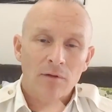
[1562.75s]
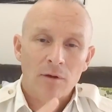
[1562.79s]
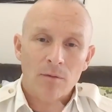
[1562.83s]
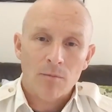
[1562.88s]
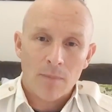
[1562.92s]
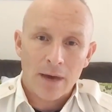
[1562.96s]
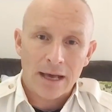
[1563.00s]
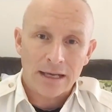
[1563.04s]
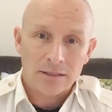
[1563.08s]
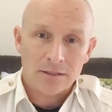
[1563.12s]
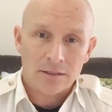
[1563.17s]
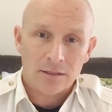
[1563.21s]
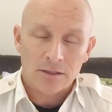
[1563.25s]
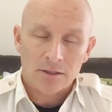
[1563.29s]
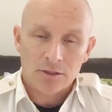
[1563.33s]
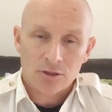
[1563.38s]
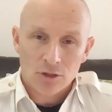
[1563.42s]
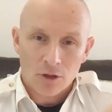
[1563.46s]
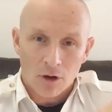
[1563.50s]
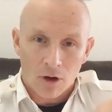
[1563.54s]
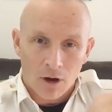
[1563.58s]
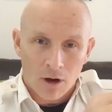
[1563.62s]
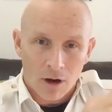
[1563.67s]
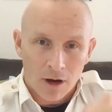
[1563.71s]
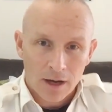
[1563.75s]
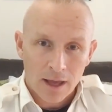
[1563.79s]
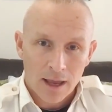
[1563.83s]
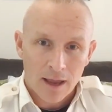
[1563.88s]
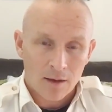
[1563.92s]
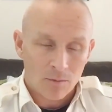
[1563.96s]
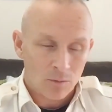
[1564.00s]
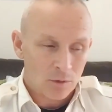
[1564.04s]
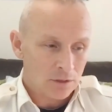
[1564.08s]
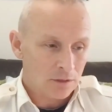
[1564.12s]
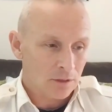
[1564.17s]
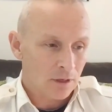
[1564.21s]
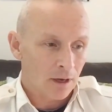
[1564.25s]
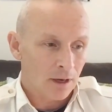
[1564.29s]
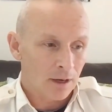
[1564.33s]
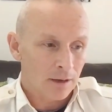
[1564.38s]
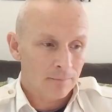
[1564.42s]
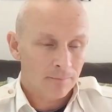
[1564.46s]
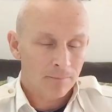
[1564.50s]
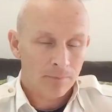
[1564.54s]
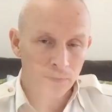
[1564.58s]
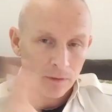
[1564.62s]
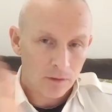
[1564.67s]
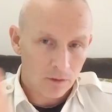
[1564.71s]
message on Amazon
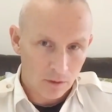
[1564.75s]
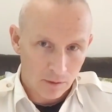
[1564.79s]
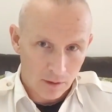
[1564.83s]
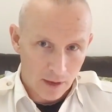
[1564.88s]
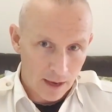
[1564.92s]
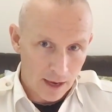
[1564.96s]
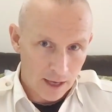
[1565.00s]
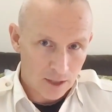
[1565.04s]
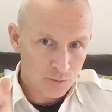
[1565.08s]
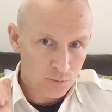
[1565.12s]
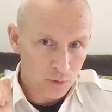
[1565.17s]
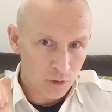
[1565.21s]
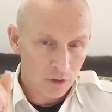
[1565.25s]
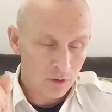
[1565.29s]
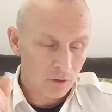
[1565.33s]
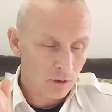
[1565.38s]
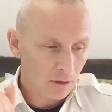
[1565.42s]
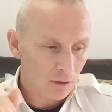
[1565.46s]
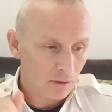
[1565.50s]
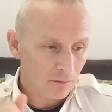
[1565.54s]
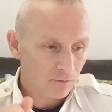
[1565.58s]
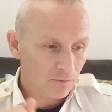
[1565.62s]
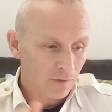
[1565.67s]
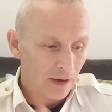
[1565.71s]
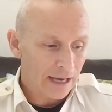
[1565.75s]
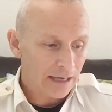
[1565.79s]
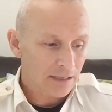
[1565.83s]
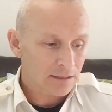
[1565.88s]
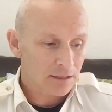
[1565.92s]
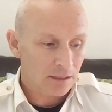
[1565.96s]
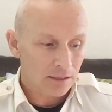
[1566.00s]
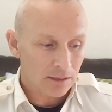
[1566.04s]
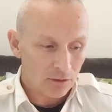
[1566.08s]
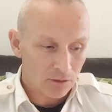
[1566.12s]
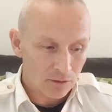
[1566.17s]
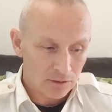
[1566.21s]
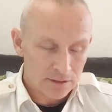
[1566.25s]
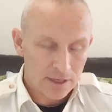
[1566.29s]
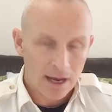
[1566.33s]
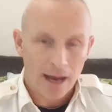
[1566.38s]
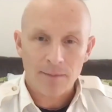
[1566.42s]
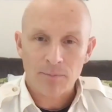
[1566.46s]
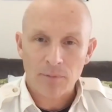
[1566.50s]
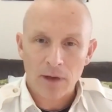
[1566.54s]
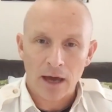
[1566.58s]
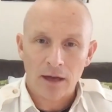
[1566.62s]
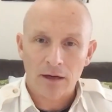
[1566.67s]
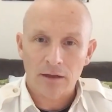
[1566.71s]
as per your advice, and you typed
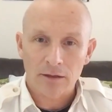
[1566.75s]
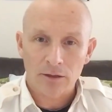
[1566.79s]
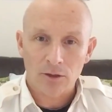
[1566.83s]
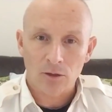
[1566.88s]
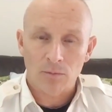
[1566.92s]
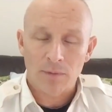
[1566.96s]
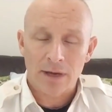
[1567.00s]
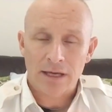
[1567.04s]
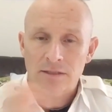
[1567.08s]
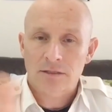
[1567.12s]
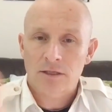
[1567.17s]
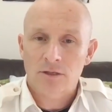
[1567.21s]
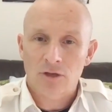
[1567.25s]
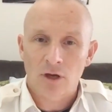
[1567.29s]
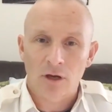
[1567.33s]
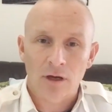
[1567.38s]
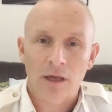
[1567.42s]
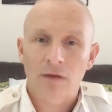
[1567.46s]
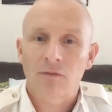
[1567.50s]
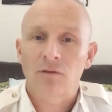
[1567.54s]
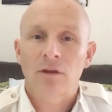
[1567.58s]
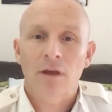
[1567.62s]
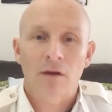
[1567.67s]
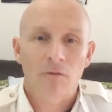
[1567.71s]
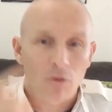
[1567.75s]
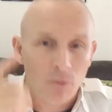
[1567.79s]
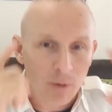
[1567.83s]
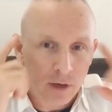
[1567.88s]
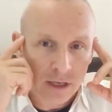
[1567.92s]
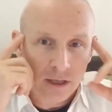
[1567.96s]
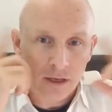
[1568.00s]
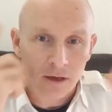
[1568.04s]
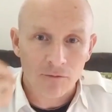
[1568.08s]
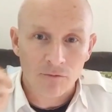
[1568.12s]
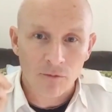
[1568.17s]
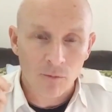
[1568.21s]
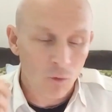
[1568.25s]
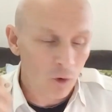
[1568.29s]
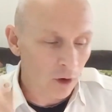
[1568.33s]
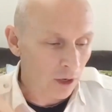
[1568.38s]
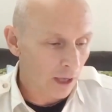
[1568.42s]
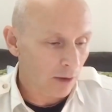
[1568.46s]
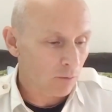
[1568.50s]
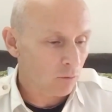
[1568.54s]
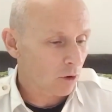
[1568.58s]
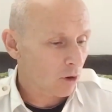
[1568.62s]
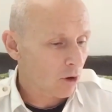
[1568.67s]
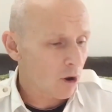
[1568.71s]
out a little message. I'll give it to everybody here from what I
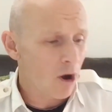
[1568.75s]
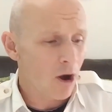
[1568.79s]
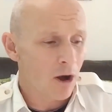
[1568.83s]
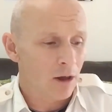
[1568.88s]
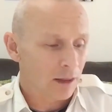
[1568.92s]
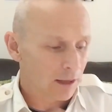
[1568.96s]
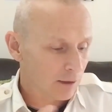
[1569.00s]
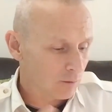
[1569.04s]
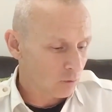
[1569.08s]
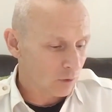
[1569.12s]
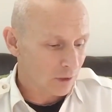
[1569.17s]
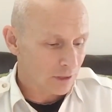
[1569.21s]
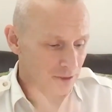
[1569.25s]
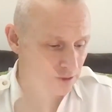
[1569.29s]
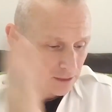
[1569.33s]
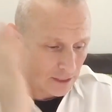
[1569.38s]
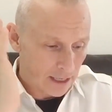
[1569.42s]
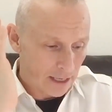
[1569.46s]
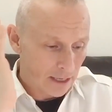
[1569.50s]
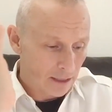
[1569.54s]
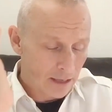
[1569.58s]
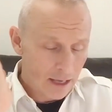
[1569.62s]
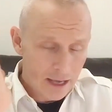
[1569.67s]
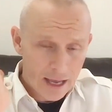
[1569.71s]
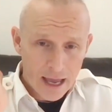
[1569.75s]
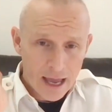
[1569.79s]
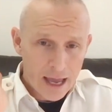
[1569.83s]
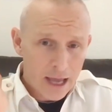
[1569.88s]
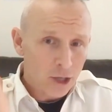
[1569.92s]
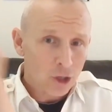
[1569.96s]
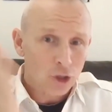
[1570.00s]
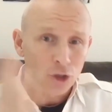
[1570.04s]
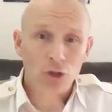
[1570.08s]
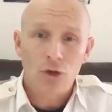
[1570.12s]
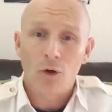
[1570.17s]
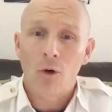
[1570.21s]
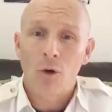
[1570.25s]
recall. It was saying, you're